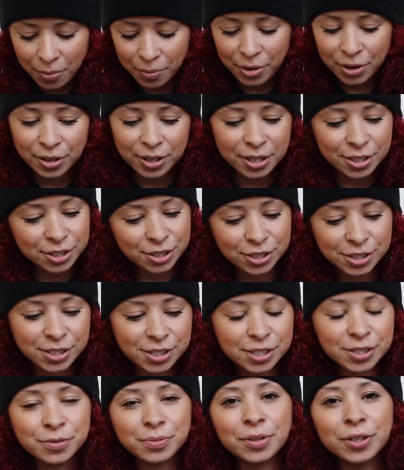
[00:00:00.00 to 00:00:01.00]
But it's
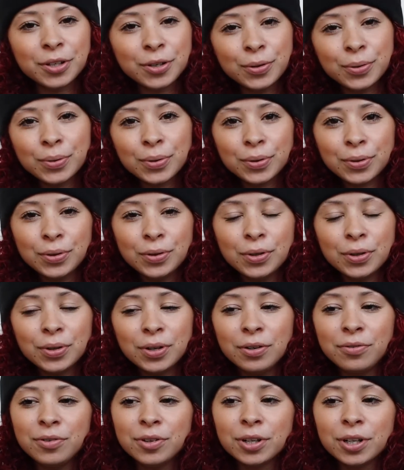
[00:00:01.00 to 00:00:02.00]
just, it's really cool. You know,
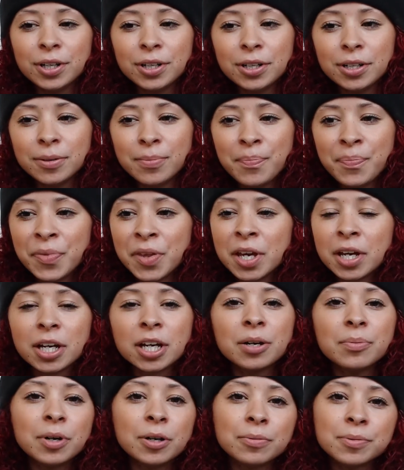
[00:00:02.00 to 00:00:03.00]
if you're gonna
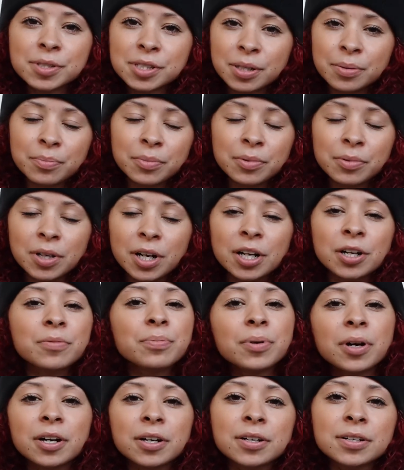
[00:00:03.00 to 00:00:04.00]
come out with some kind
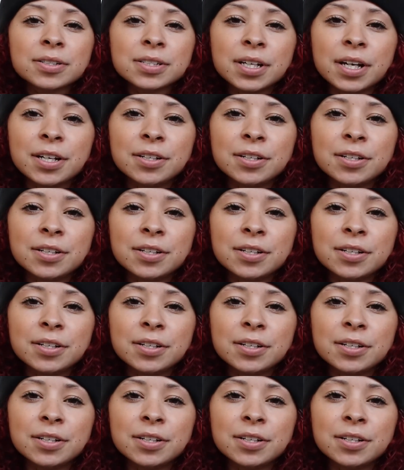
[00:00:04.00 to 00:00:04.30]
of product,